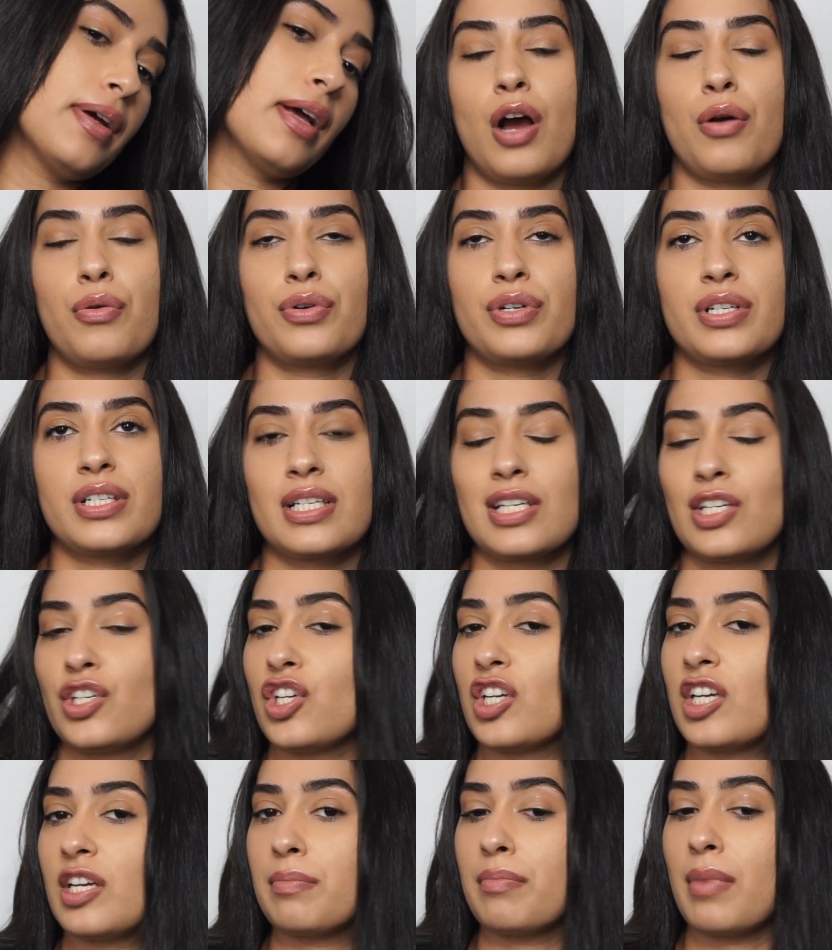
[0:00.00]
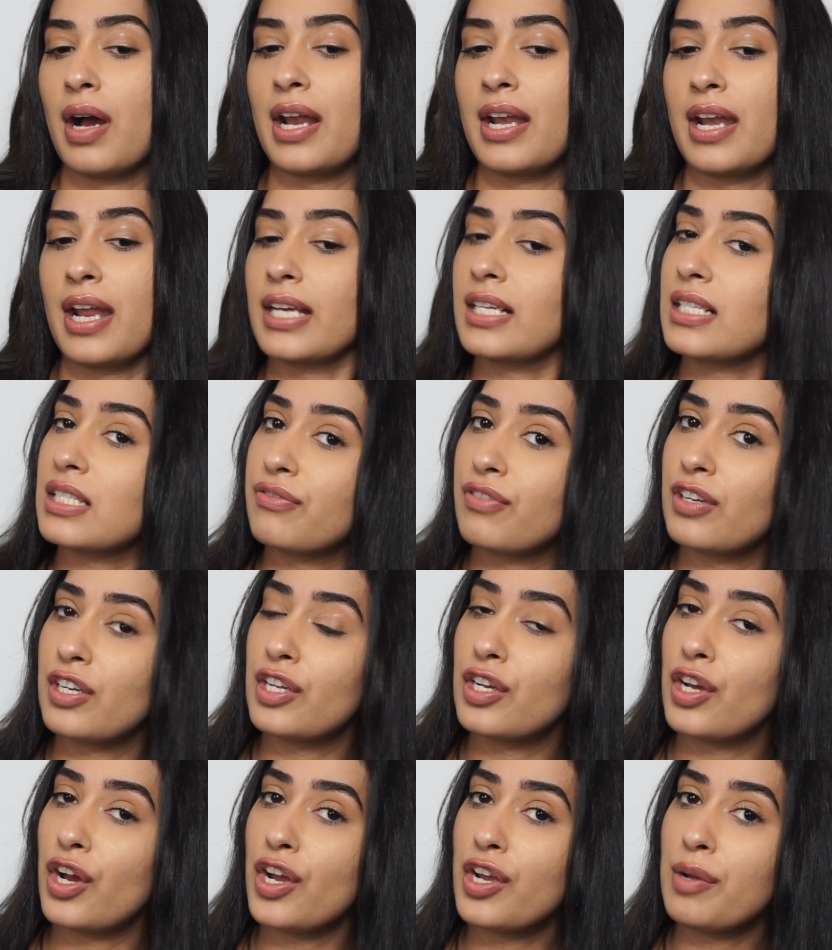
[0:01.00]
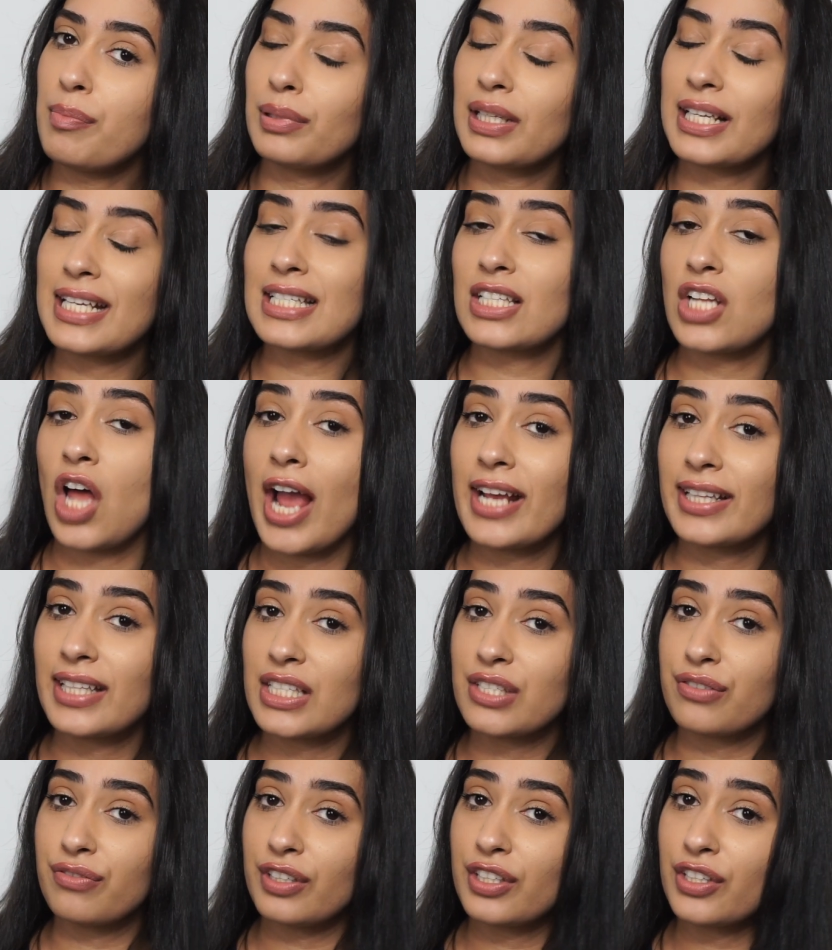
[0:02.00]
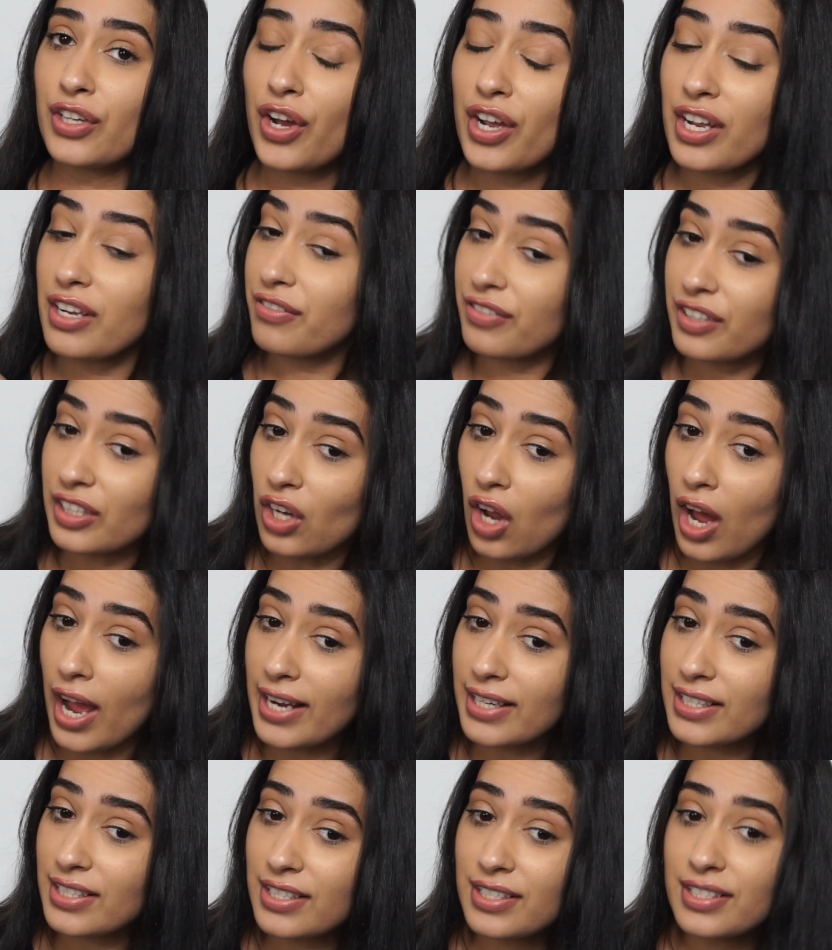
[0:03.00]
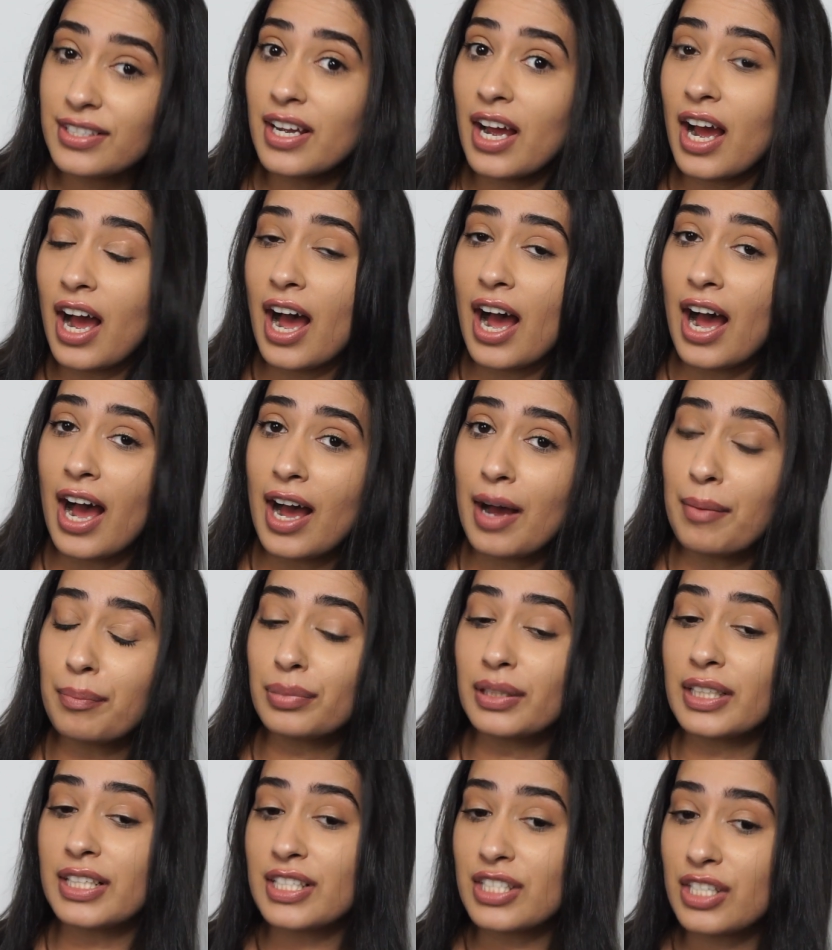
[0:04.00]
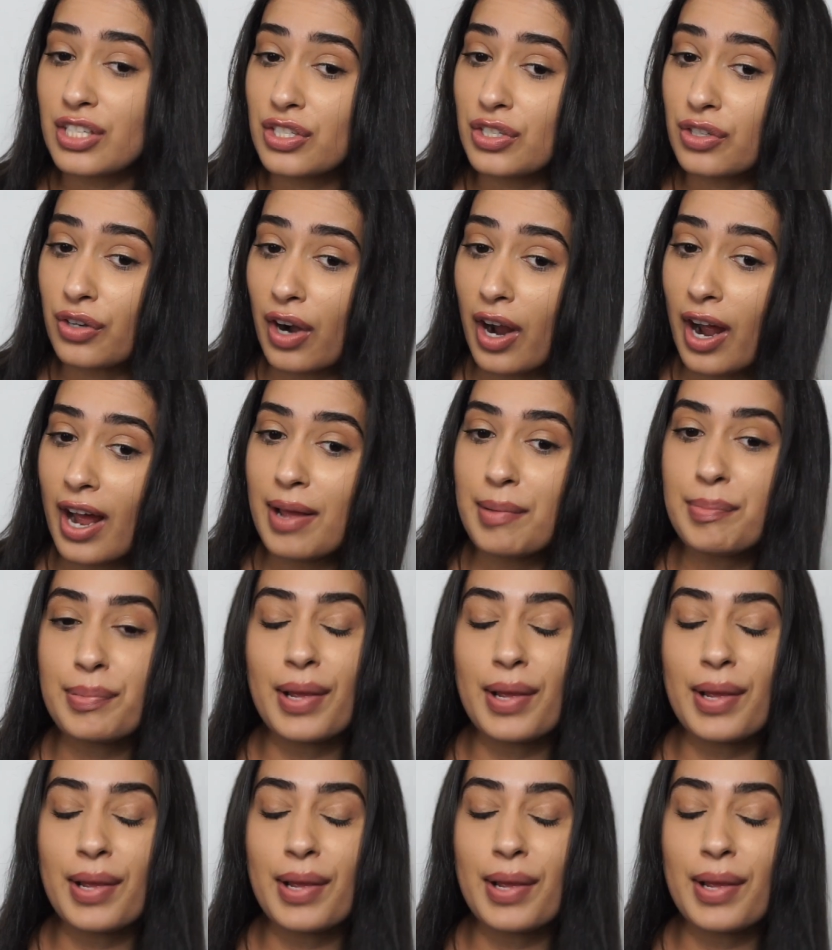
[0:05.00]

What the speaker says: I will see you in my next video. Please like this video if you liked it. Please subscribe,